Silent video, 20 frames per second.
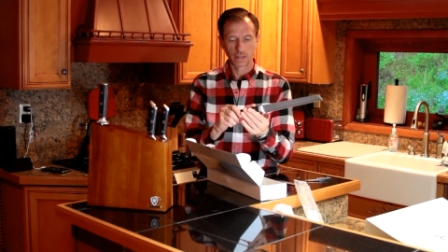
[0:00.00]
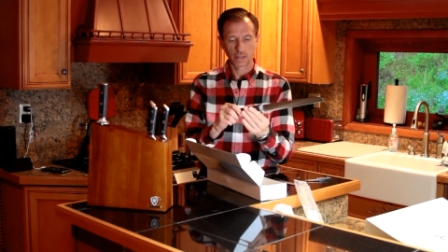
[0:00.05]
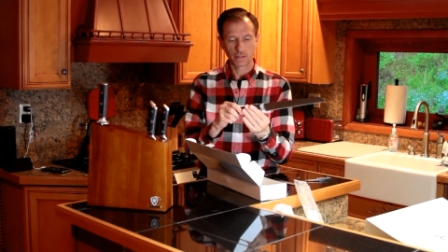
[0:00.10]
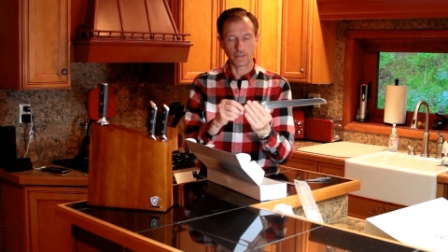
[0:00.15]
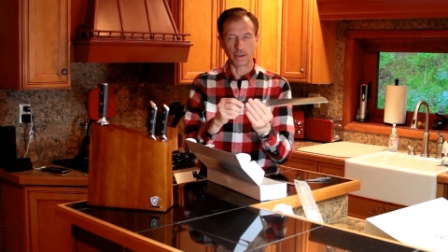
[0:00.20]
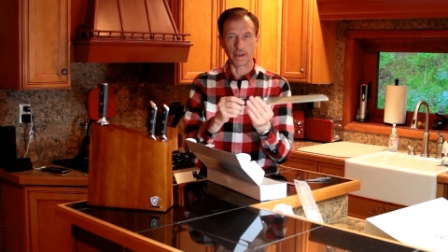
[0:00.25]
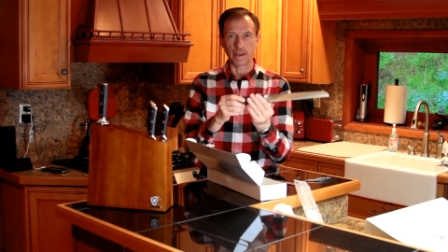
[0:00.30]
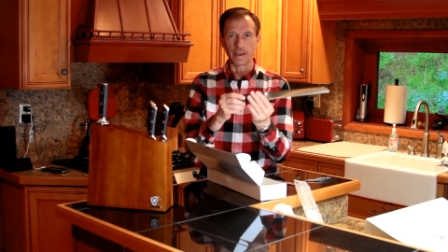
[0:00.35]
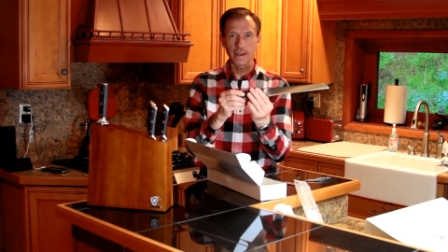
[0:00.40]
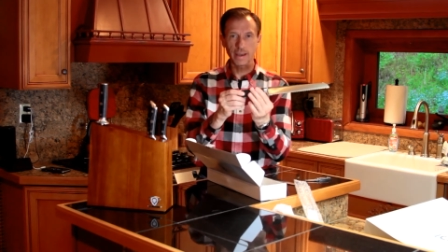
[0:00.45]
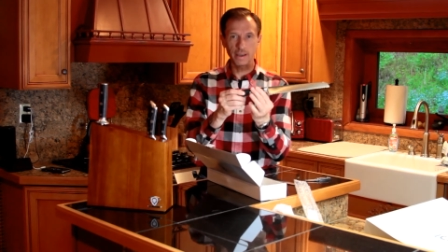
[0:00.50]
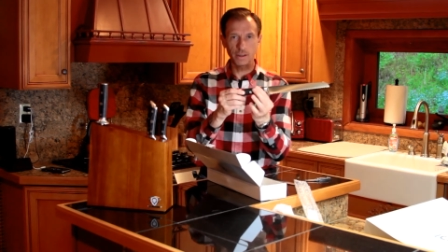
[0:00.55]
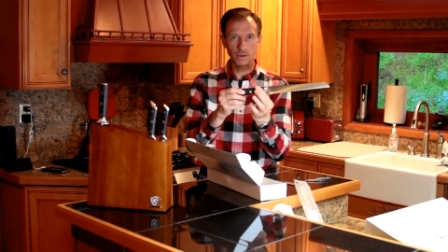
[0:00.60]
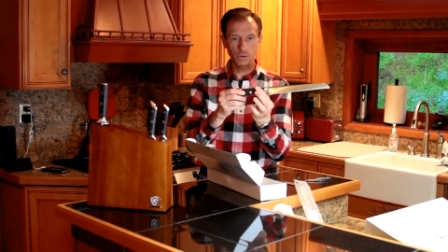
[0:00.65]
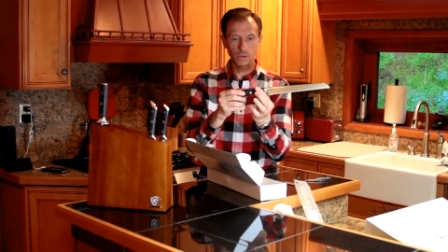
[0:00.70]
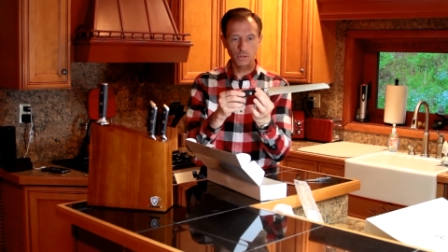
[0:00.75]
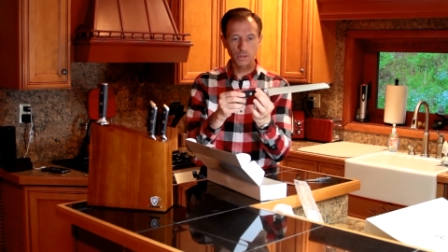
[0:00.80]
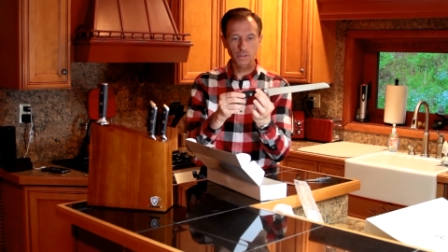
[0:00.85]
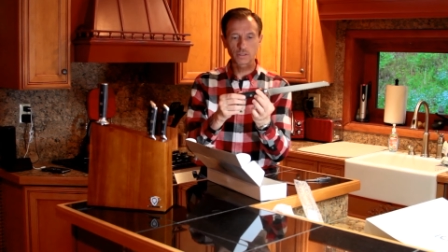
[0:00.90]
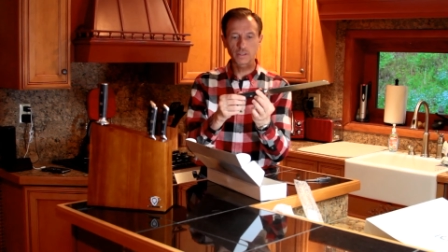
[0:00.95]
the
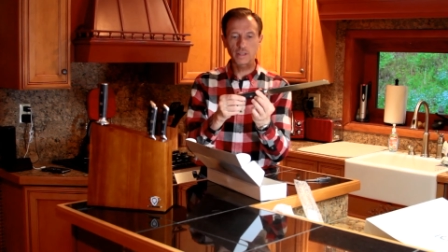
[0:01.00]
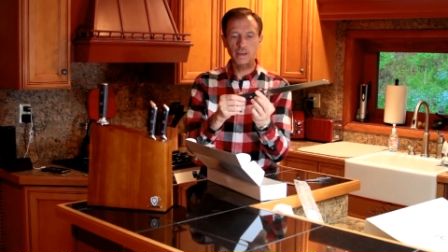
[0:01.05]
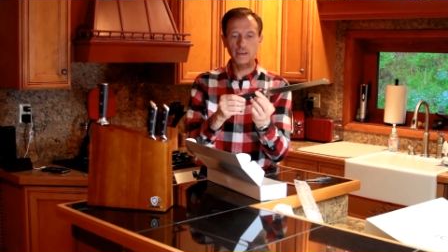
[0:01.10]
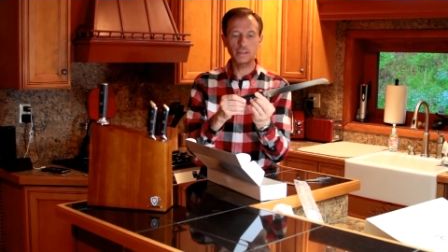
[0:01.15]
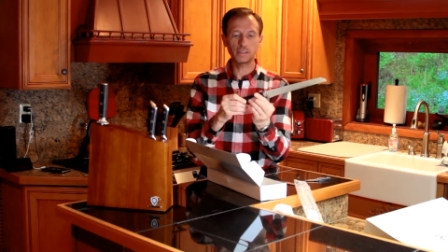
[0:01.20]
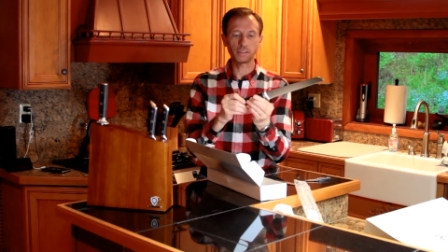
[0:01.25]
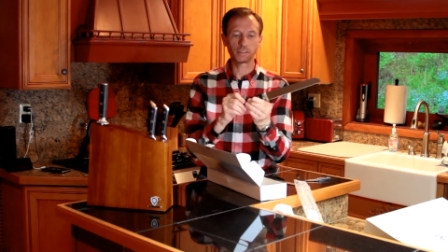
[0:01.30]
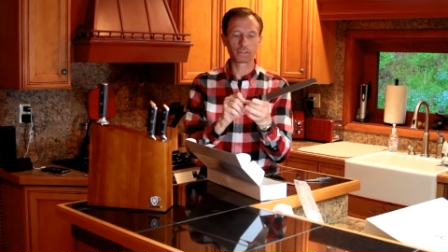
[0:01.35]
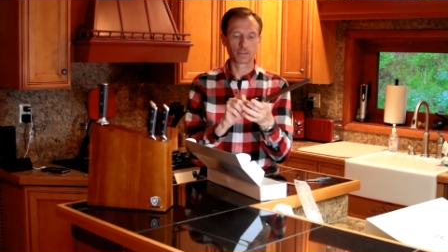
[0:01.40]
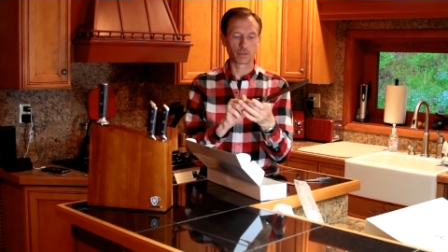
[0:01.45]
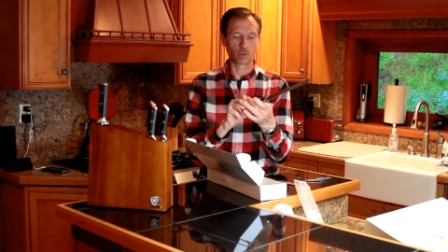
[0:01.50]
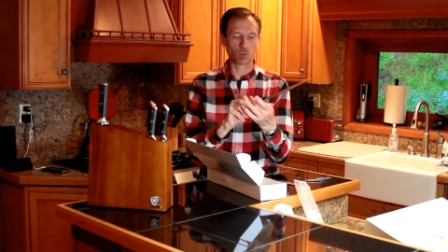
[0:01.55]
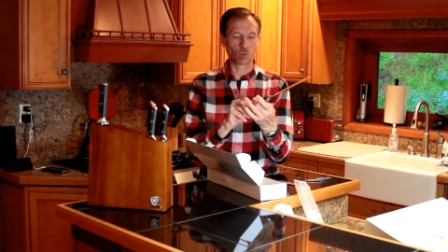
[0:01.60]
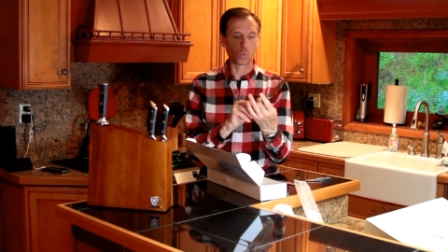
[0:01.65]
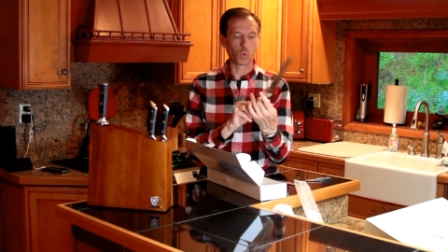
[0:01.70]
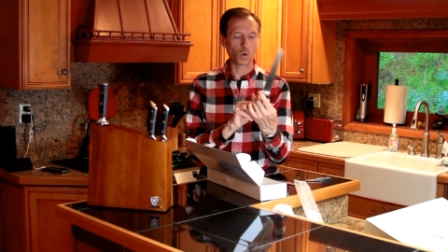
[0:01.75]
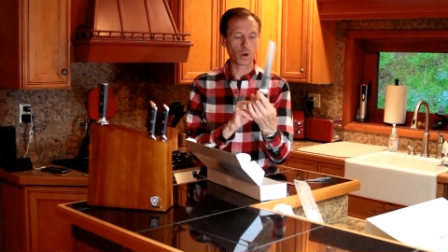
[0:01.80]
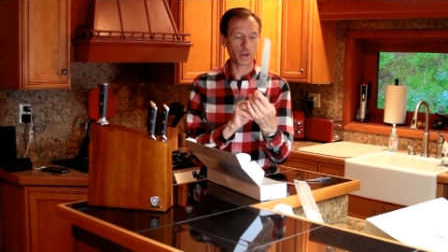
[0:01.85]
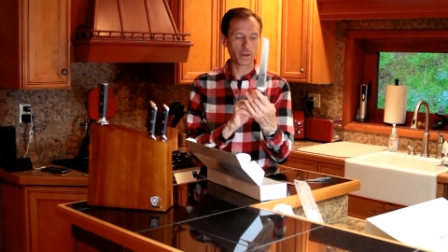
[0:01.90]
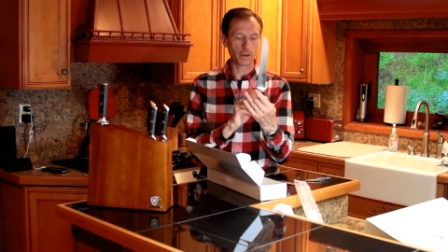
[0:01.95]
handle is nice, the
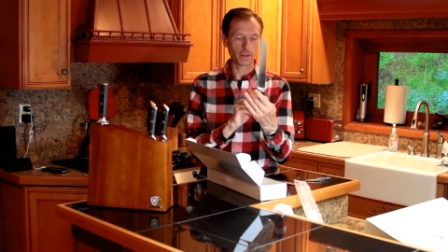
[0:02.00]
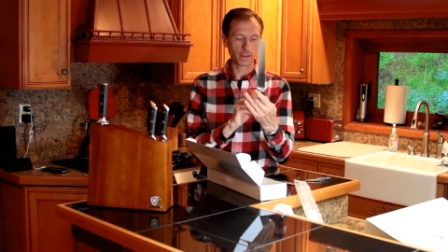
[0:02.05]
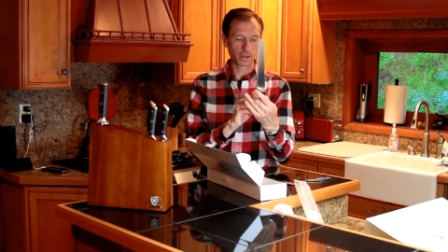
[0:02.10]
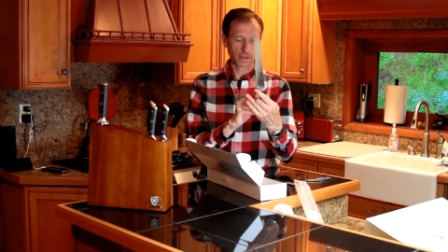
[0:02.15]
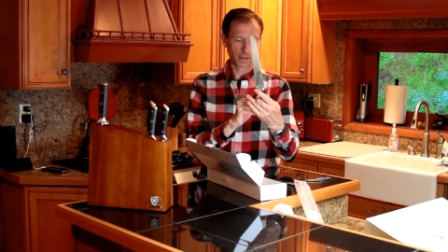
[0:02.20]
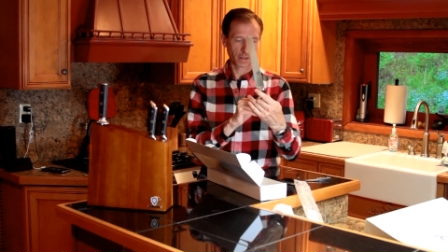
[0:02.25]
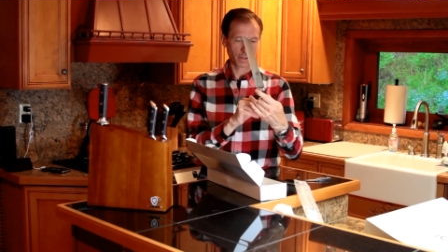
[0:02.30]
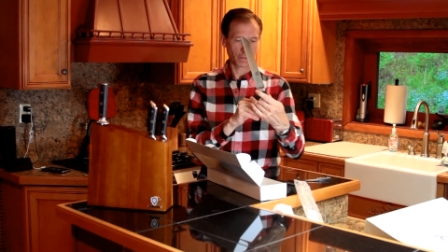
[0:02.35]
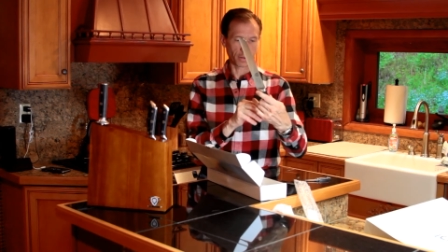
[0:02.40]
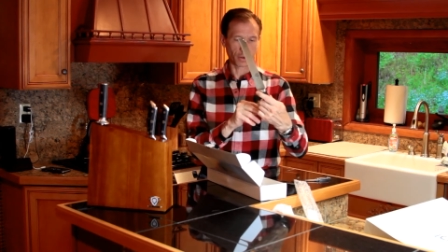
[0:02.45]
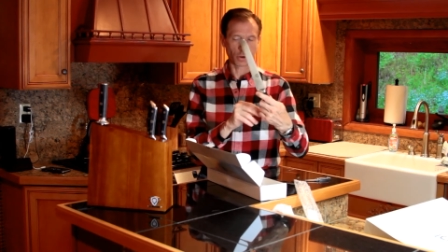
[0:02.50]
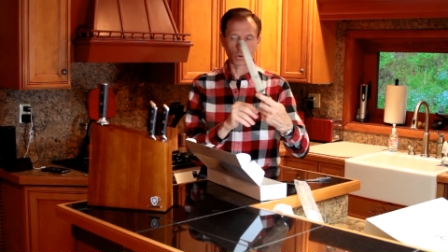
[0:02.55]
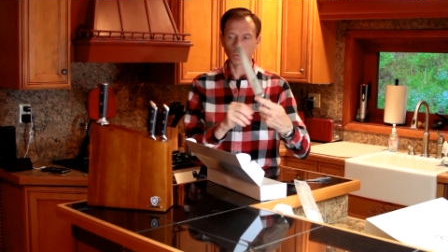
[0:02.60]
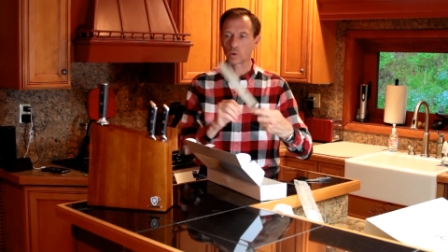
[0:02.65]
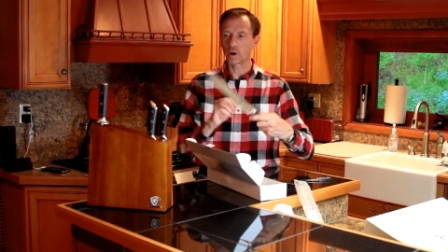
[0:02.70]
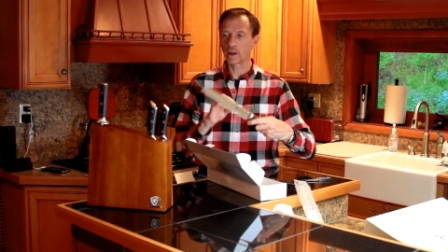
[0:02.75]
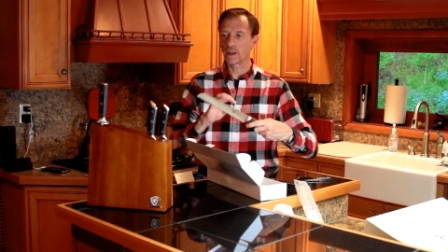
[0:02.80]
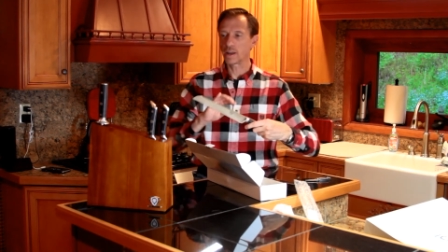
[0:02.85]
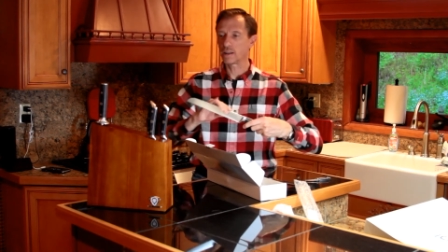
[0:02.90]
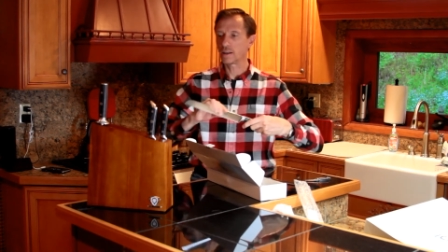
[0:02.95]
wood, the
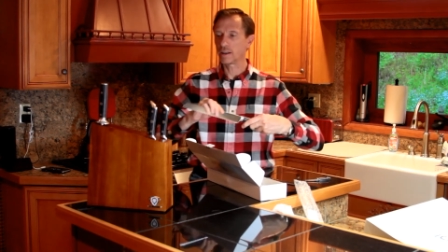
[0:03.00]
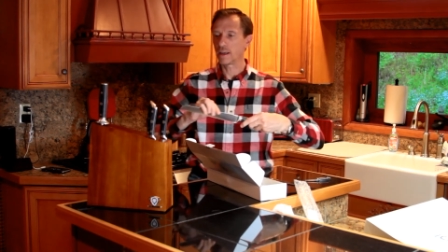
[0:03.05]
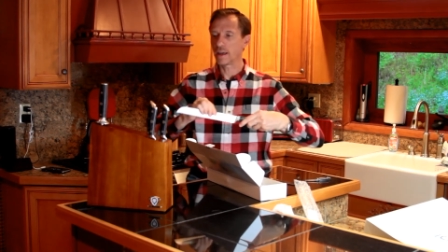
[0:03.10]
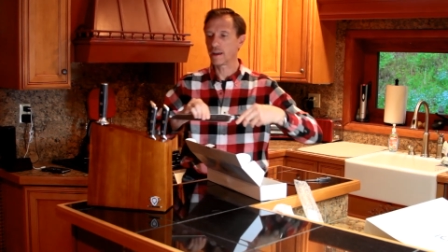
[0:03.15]
grain,